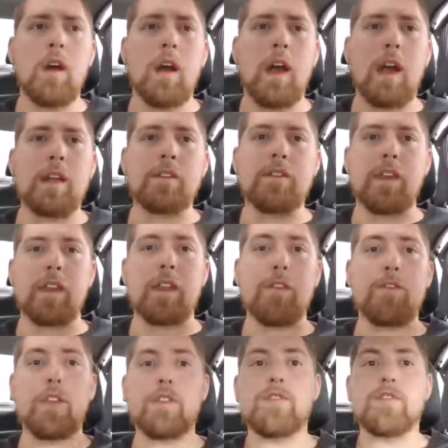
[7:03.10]
Instead of
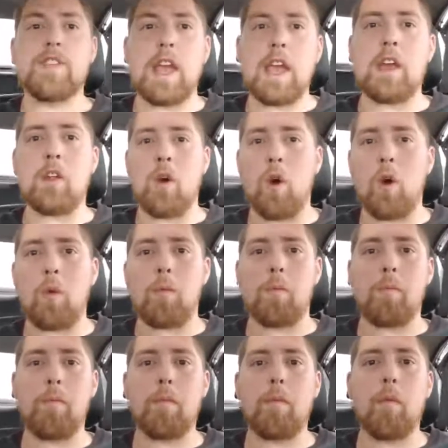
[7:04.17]
just staying home
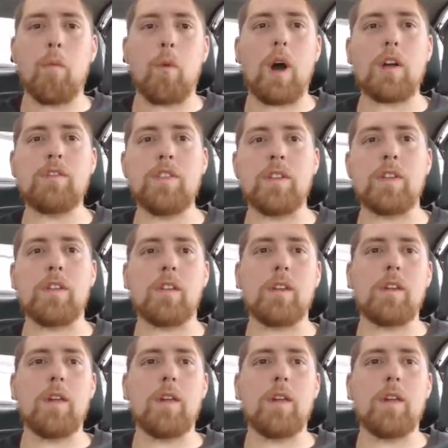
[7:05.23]
watching